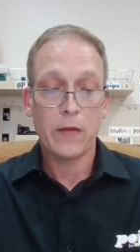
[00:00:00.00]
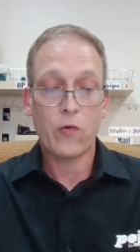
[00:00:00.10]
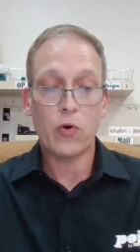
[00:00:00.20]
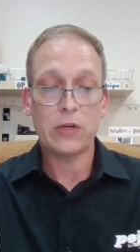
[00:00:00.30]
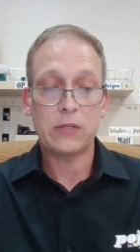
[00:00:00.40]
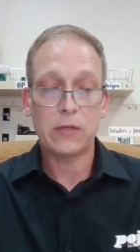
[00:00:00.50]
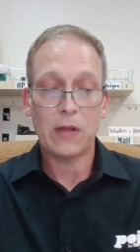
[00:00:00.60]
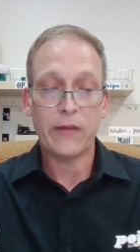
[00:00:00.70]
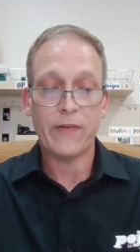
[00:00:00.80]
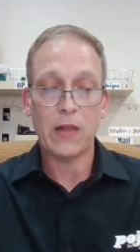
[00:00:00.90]
Of course,
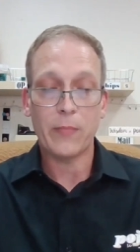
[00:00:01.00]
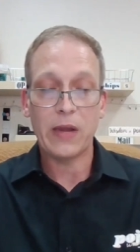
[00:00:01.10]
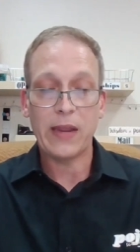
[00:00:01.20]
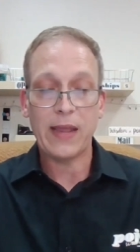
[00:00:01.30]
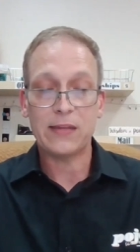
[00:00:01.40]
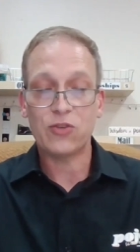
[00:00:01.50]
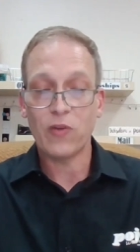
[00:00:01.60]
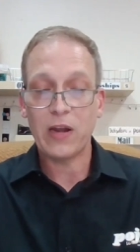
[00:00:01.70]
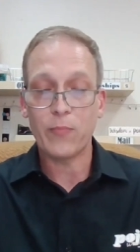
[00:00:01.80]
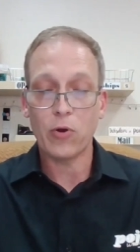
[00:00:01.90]
I followed my dad's
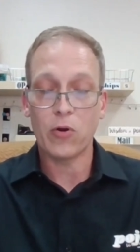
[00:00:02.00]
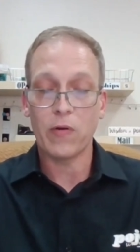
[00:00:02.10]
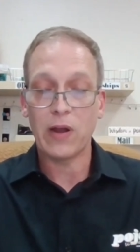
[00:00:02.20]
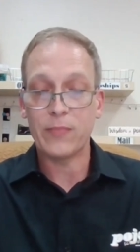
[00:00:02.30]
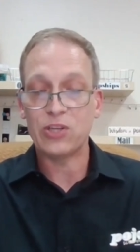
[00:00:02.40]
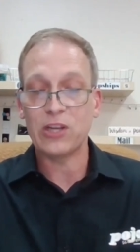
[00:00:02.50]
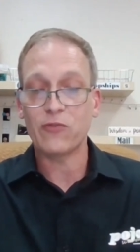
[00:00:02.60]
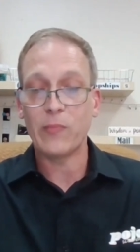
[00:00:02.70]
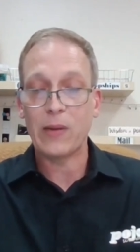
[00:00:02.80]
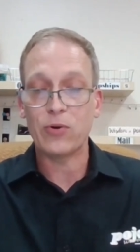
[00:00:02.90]
training program,
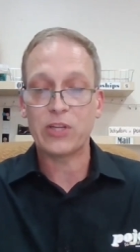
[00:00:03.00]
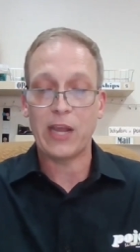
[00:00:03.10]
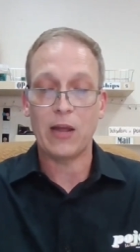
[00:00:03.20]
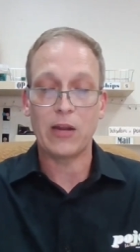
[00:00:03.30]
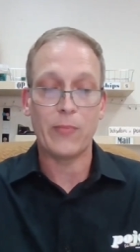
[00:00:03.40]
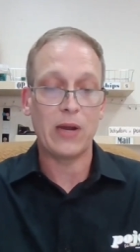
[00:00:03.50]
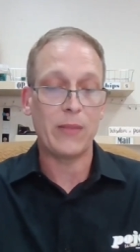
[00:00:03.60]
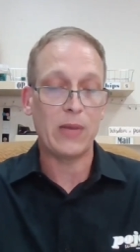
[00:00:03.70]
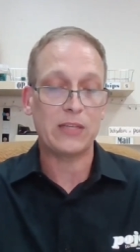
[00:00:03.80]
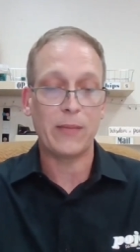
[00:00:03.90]
just remembers counting
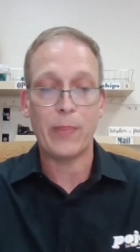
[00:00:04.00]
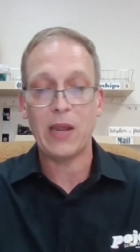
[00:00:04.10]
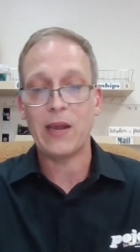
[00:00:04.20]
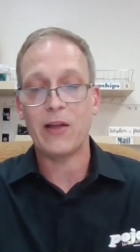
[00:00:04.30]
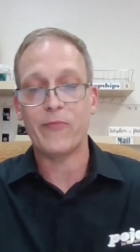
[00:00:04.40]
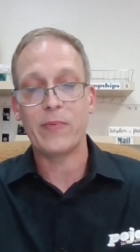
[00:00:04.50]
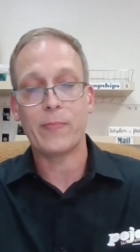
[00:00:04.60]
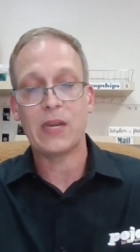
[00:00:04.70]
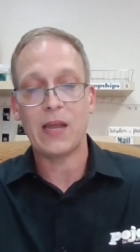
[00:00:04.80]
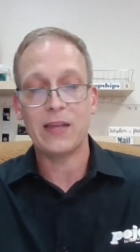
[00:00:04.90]
money, mixing paint,
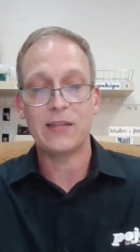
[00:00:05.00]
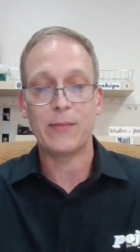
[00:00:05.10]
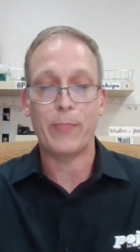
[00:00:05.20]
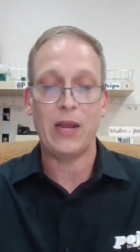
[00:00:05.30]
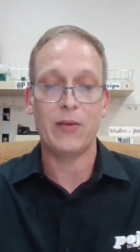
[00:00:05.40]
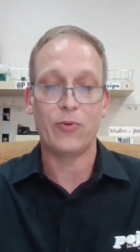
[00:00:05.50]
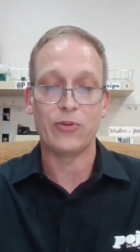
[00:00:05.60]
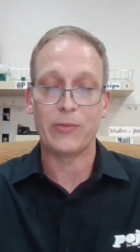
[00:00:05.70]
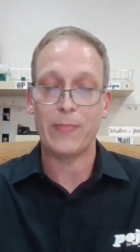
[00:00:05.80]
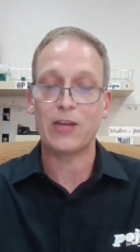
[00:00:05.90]
alphabetizing
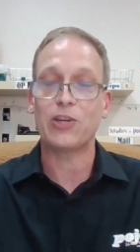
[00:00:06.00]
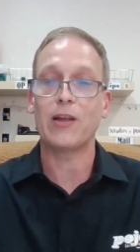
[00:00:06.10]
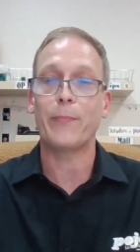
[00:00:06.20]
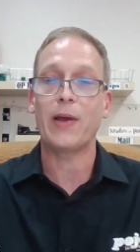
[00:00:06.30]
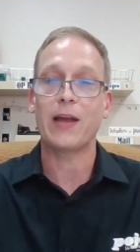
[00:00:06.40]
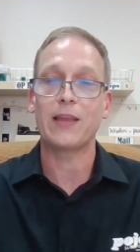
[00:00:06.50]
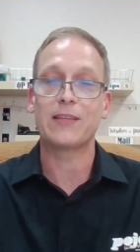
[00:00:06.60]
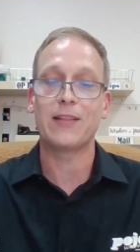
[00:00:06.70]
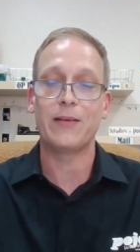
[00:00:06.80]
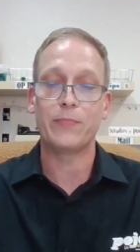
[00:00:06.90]
payables, and matching up
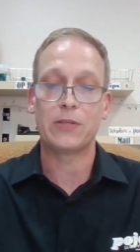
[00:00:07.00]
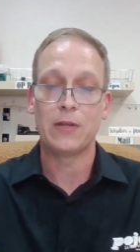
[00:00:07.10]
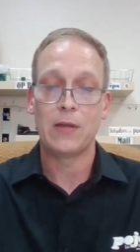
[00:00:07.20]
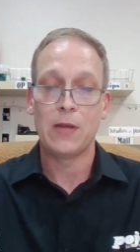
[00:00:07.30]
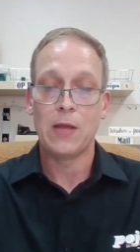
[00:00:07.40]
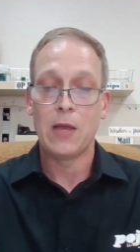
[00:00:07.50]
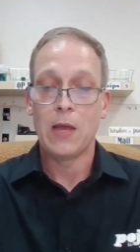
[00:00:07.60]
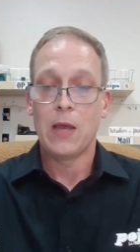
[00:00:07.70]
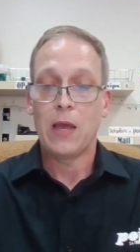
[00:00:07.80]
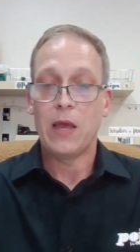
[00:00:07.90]
packing slips
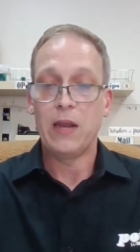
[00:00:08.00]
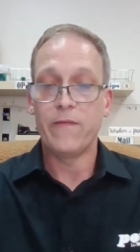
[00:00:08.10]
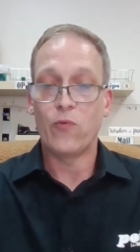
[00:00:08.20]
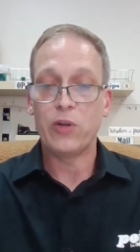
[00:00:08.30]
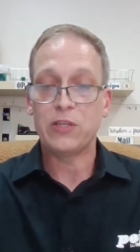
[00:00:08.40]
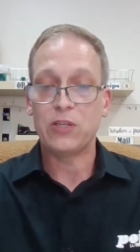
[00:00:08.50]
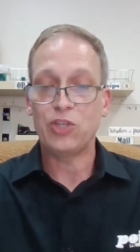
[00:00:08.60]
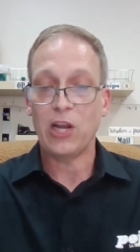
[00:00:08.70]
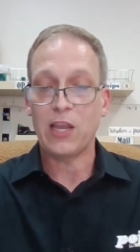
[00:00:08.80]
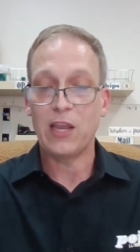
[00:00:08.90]
and invoices,
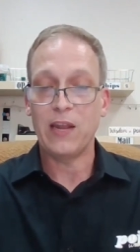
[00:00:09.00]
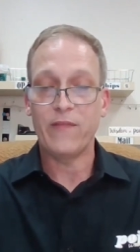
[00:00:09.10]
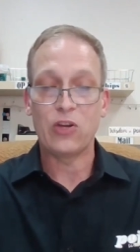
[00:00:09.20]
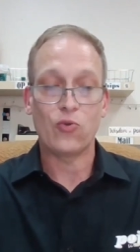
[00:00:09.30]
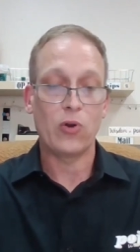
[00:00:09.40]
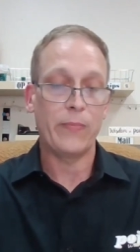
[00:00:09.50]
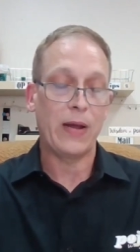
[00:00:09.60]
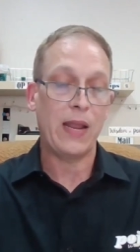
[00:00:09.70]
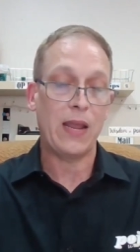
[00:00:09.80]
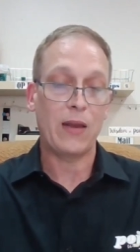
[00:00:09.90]
checking an inventory
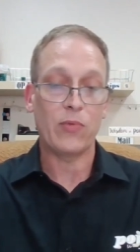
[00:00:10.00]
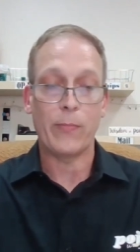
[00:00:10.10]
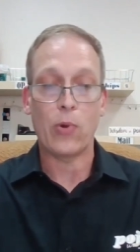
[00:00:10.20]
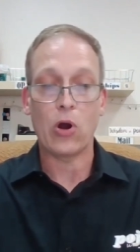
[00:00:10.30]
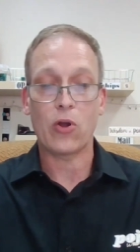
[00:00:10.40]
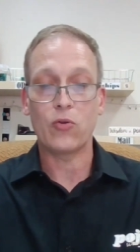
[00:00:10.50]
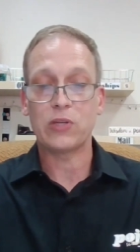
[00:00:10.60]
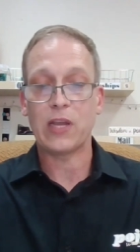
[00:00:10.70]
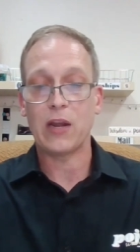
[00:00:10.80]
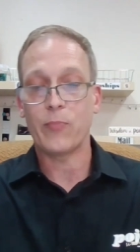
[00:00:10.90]
by hand with a
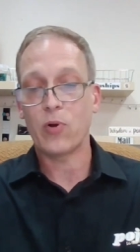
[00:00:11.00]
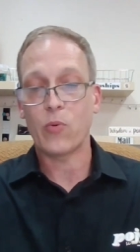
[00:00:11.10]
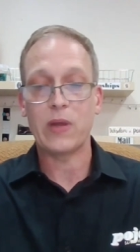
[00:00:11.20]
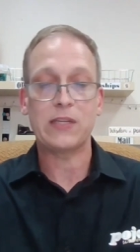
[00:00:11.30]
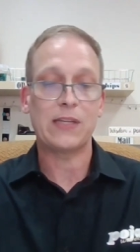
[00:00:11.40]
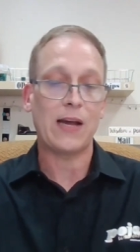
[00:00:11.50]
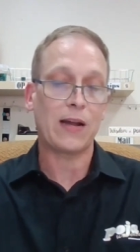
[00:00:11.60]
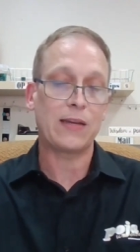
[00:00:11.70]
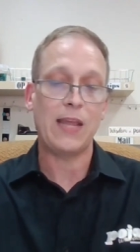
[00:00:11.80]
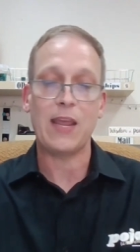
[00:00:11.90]
barcode scanner, putting away
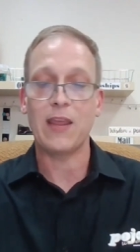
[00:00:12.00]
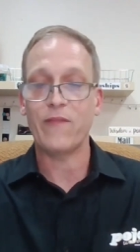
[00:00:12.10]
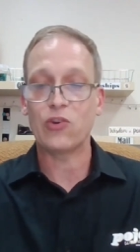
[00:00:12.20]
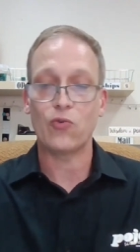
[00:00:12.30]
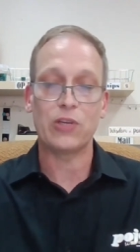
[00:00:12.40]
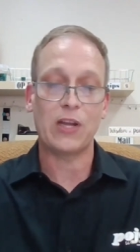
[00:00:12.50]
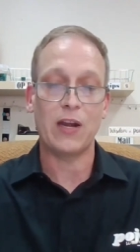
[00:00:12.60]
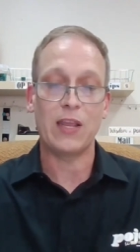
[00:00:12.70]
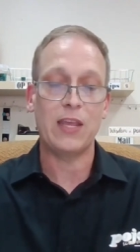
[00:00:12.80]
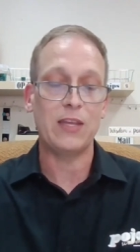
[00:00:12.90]
stock, taking inventories,
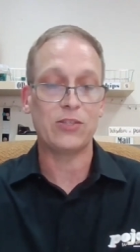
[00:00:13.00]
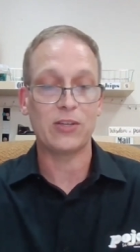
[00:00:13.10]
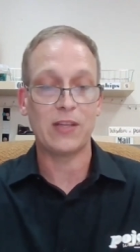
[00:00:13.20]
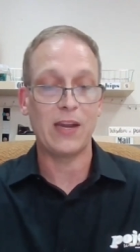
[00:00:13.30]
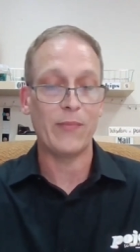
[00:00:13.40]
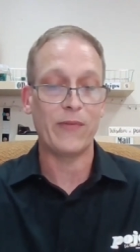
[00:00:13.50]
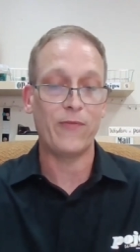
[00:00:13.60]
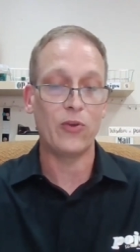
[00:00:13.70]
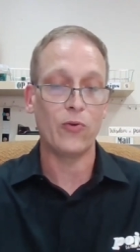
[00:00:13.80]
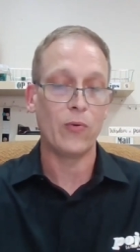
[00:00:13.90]
cutting keys, just to name a
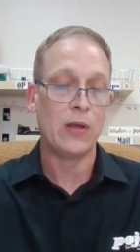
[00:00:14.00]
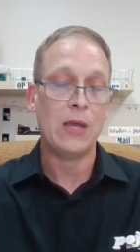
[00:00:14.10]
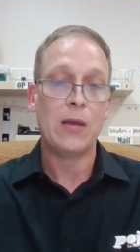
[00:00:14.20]
few.